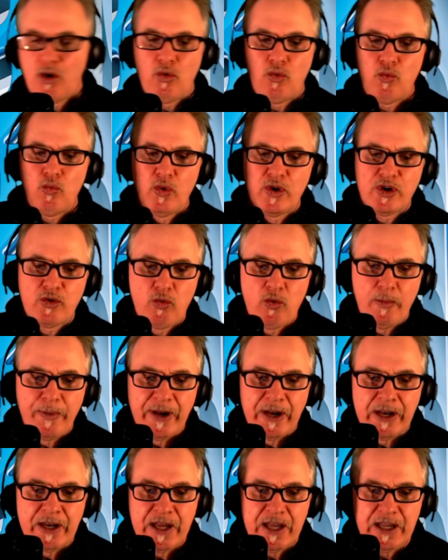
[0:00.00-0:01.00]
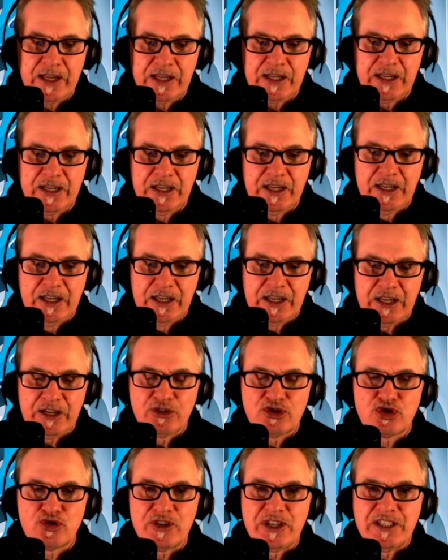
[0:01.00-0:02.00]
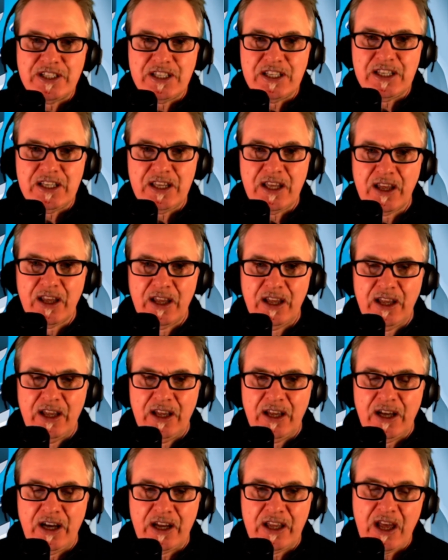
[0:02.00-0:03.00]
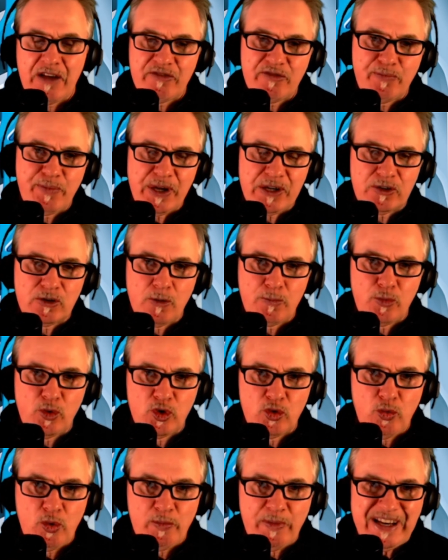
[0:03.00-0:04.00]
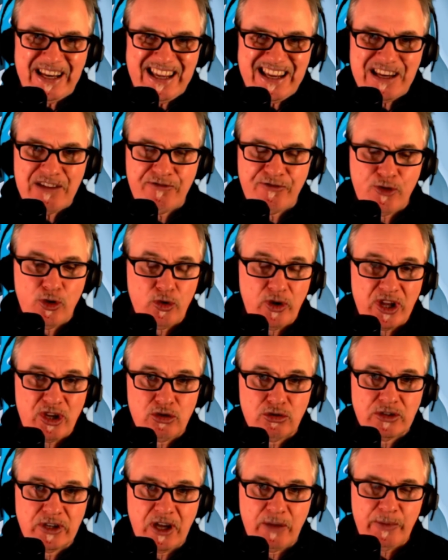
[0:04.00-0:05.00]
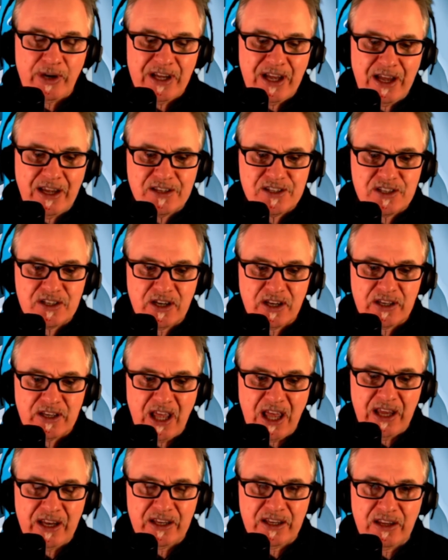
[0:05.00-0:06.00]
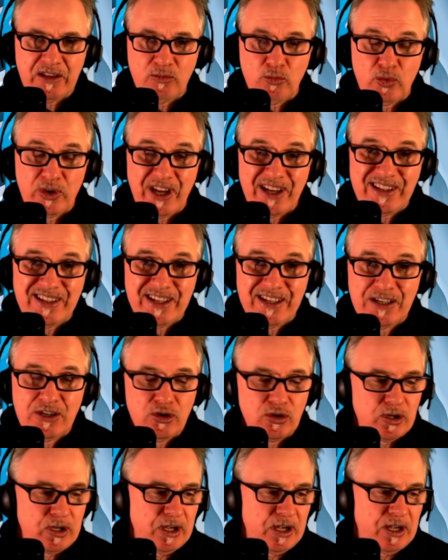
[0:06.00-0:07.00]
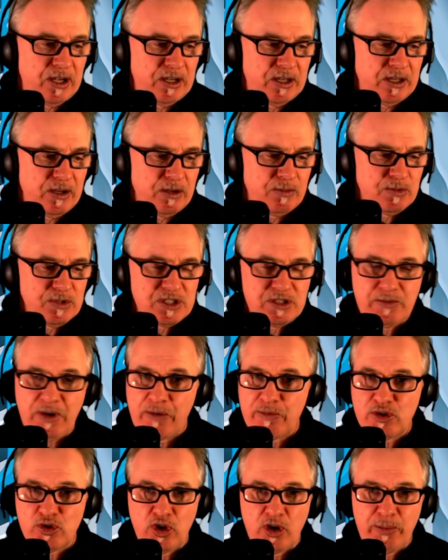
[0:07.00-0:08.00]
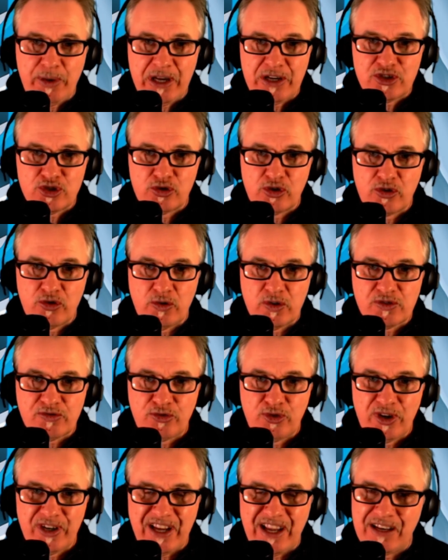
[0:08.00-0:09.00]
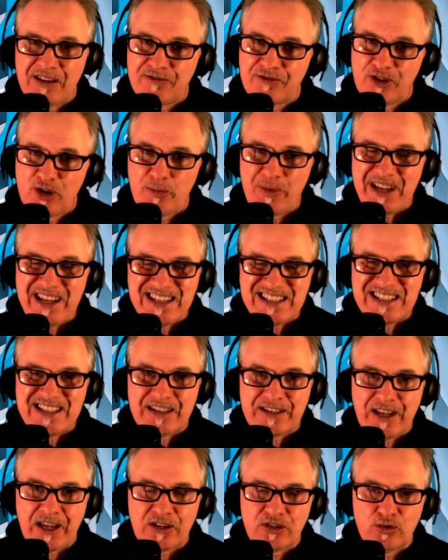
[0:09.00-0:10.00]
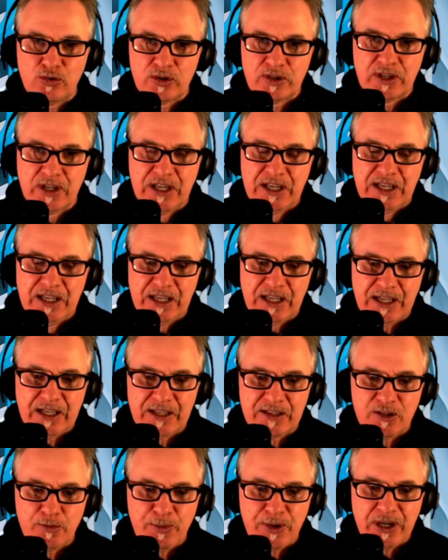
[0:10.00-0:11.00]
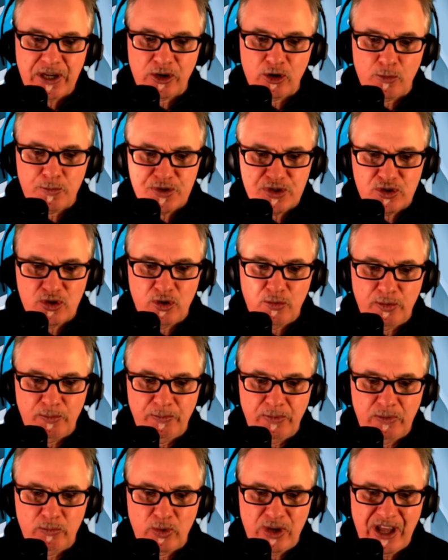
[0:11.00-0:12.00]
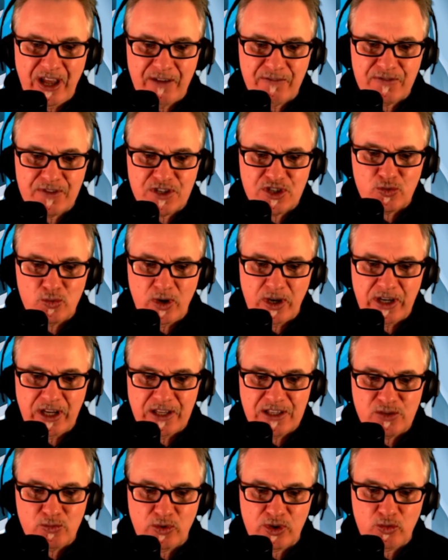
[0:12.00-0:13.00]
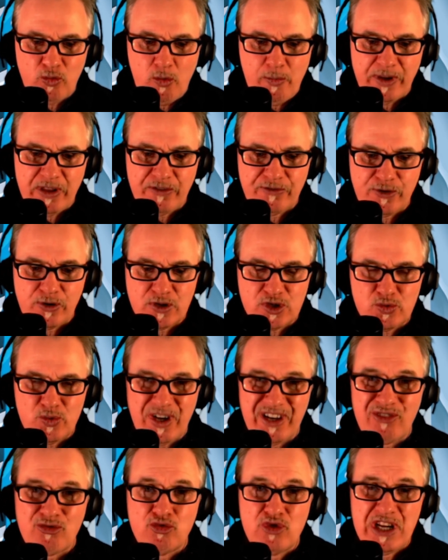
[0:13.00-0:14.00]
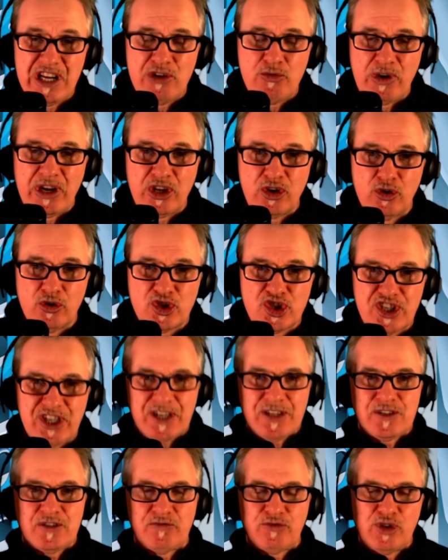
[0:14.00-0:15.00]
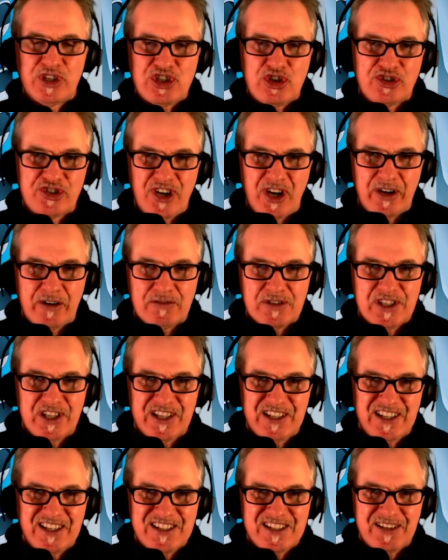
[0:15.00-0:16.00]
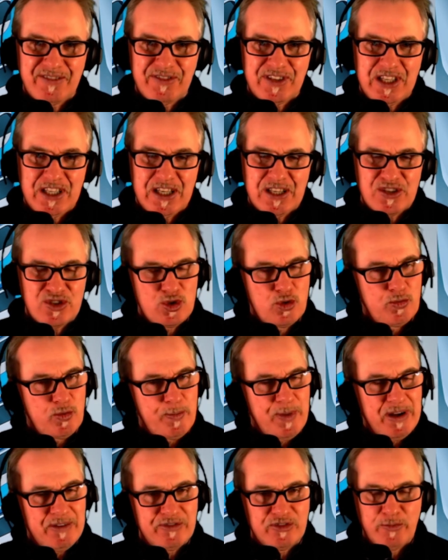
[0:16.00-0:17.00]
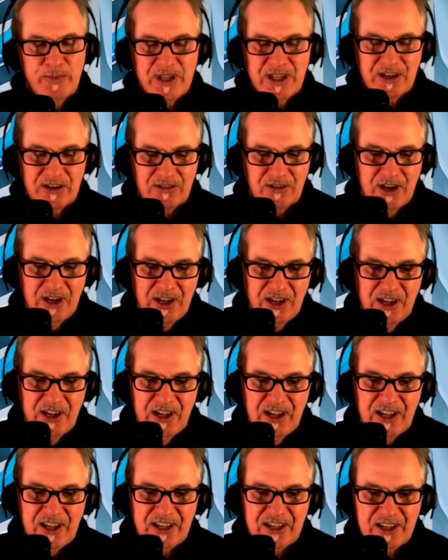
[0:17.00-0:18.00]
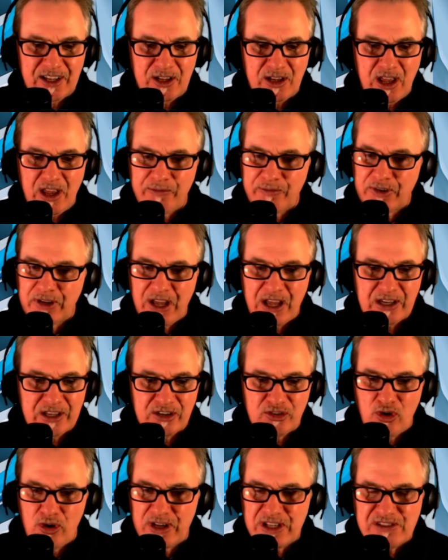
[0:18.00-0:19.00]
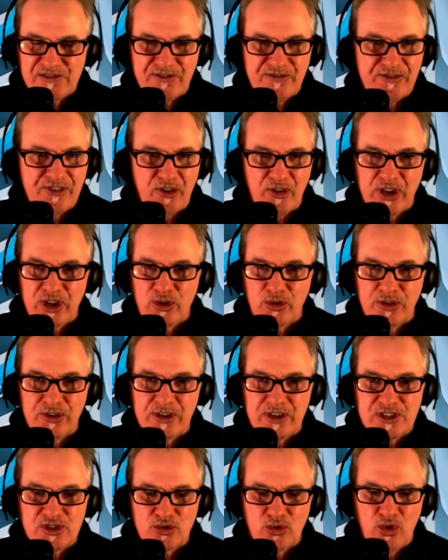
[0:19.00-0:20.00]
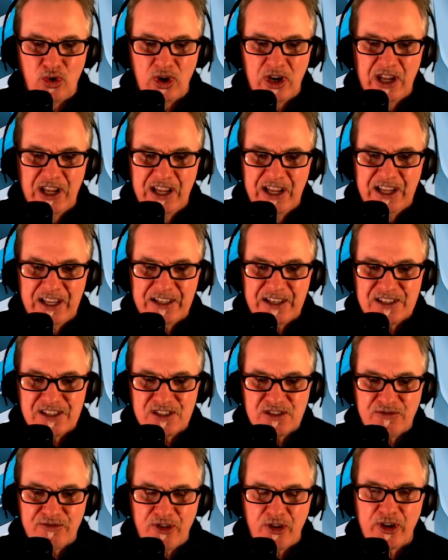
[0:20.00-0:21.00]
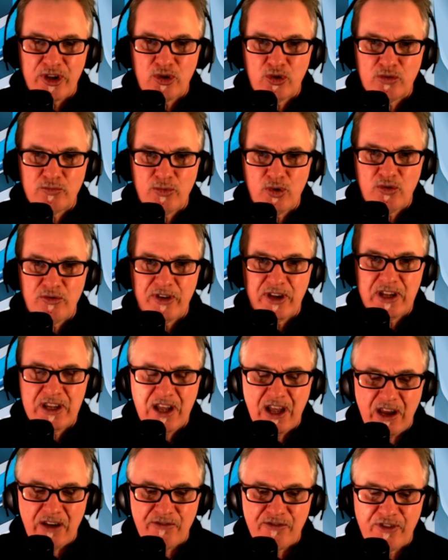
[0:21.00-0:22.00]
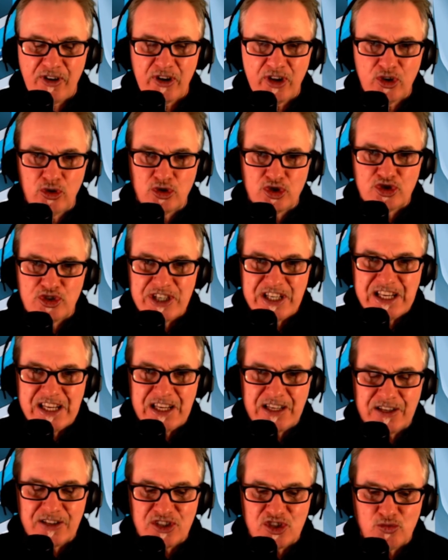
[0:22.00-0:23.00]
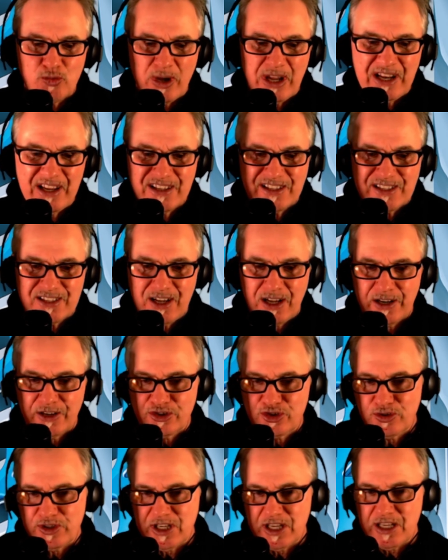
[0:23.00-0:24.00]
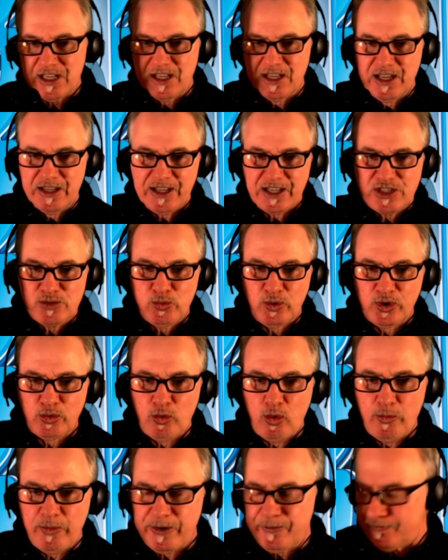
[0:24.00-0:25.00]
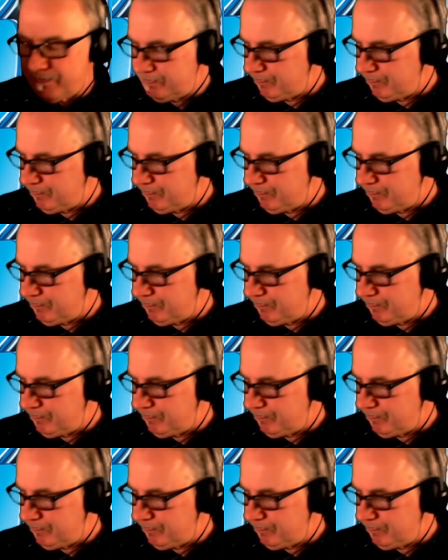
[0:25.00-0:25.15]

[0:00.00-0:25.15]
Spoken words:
Wonder Woman in 3D. I haven't picked up Wonder Woman 84. I couldn't get my hands on it, and when I did look, I was going to pay through the nose for it, and the film isn't that good to pick it up. So we have this one. It's Wonder Woman, the first one. Really, really good. Shades of Richard Donner's 1978 Superman for me here. And Gal Gadot is very good in this role. This is a very good movie and very good 3D in this as well. Solid 3D. That's Wonder Woman.